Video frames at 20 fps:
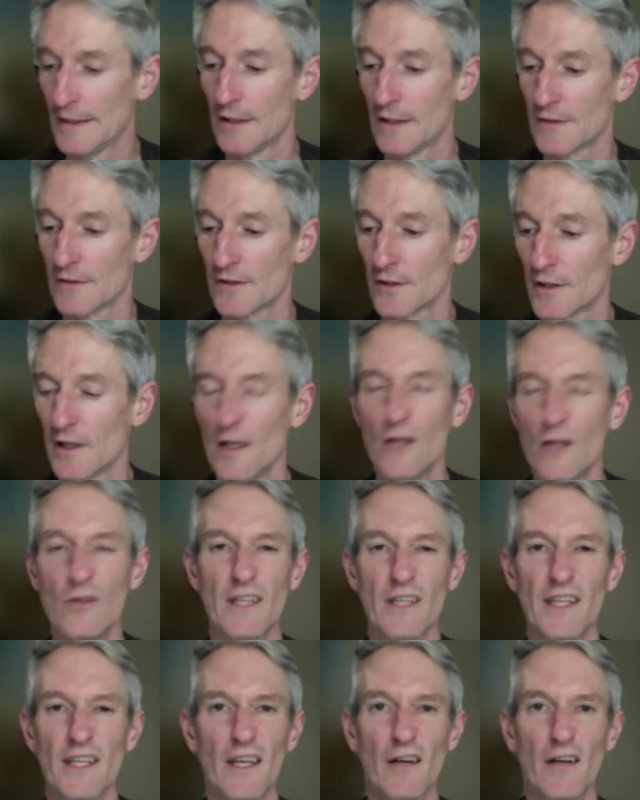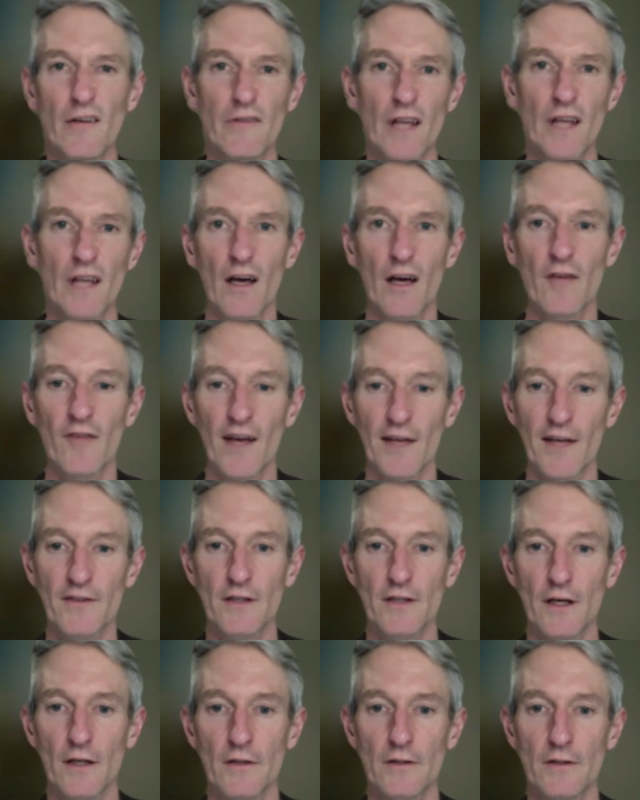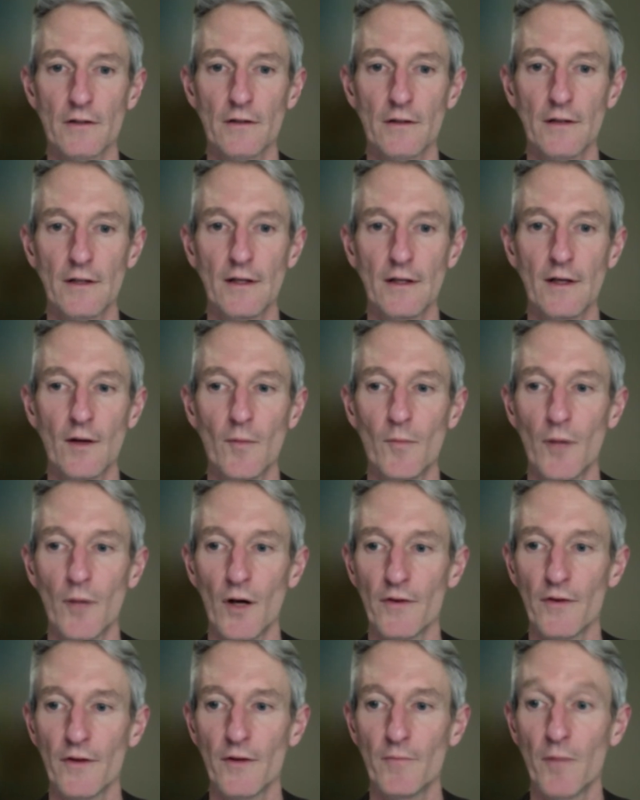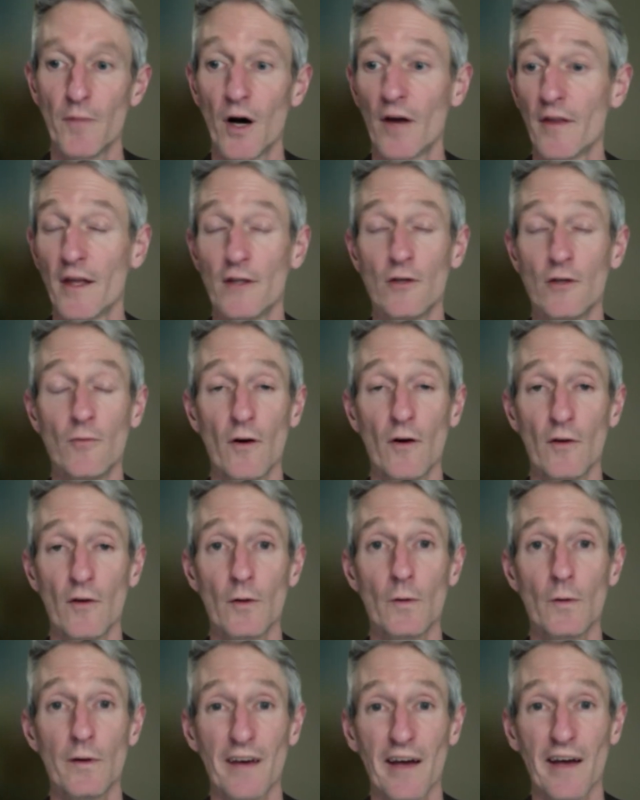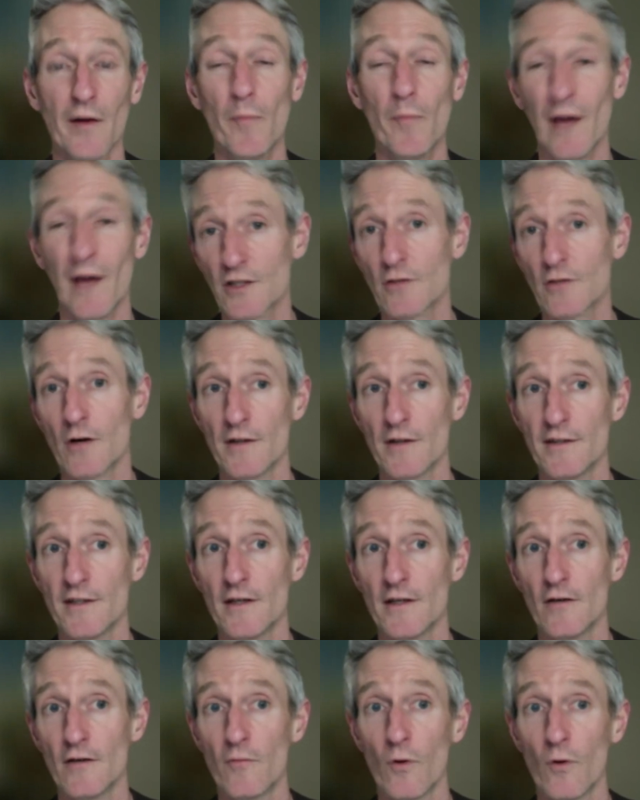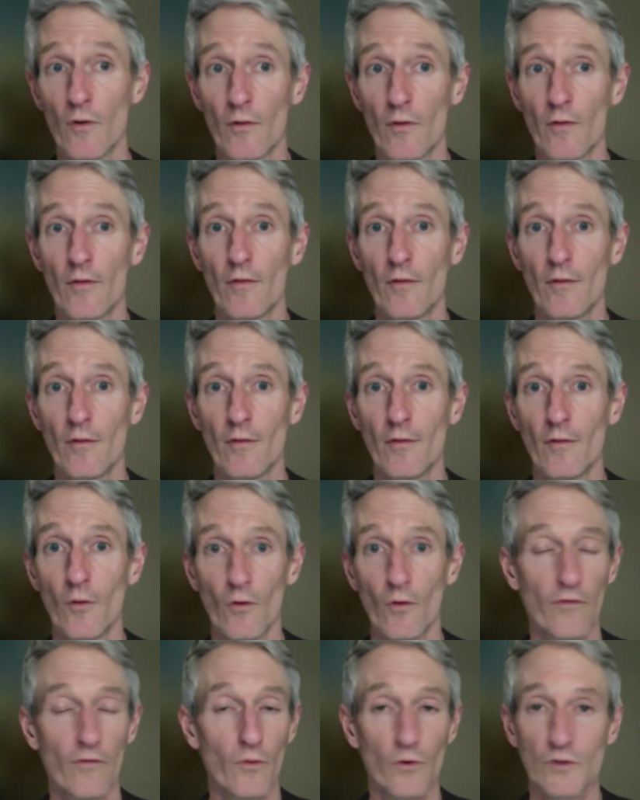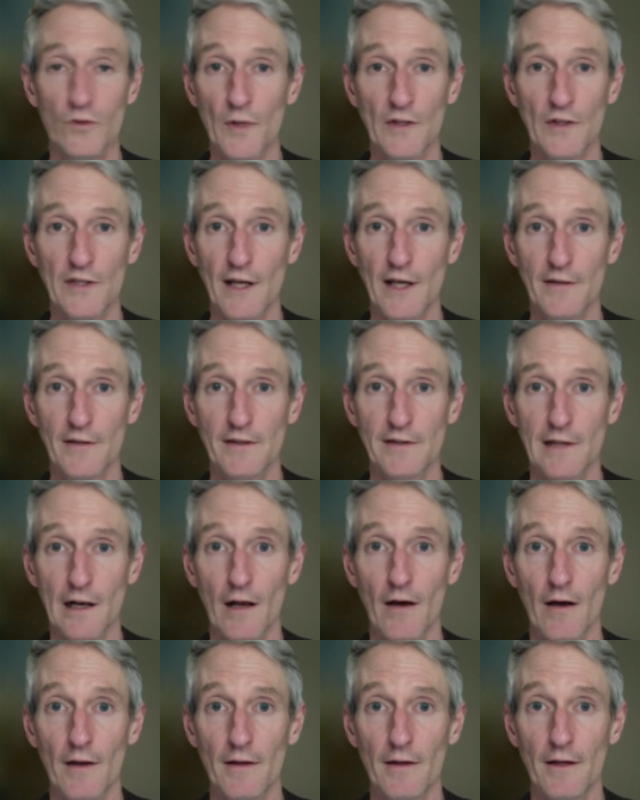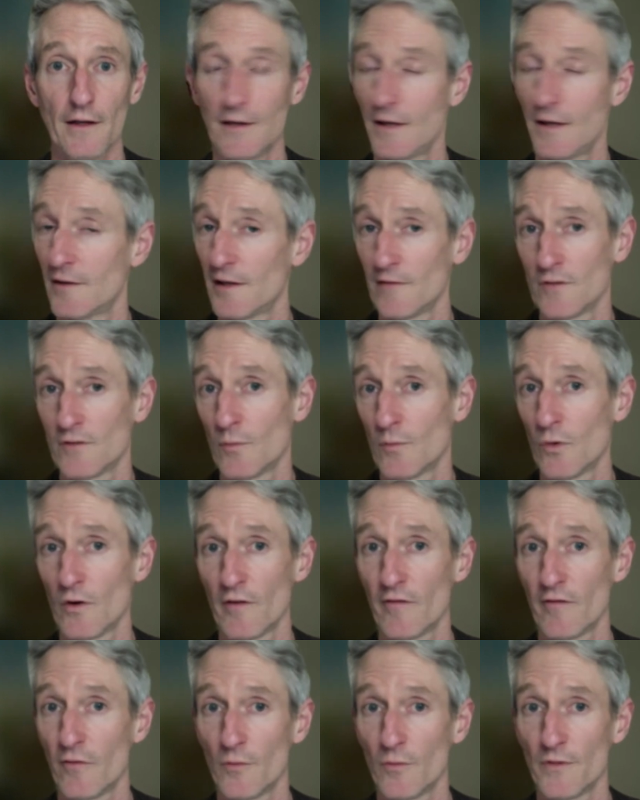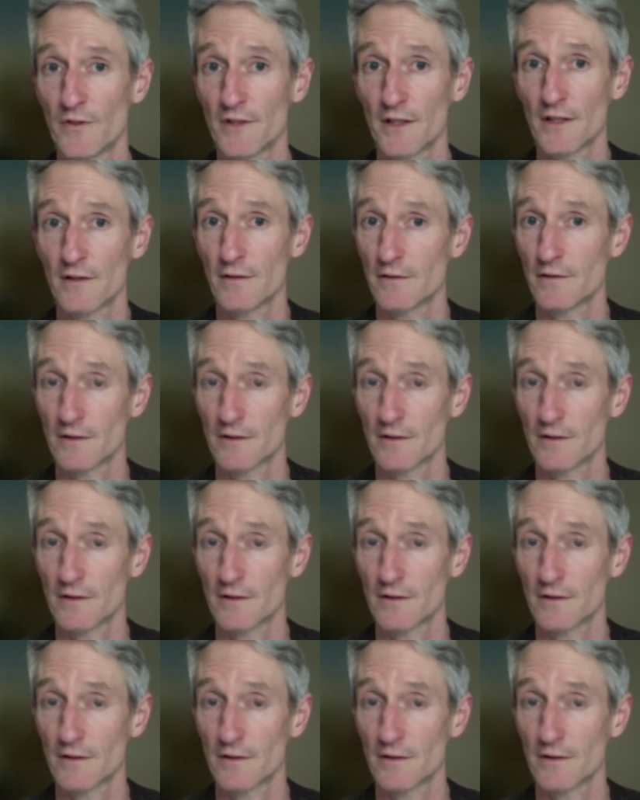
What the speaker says: So you lose a year of your life as such, but by then you will have a better idea of what all 4 specialities are like, and it gives you more informed decisions.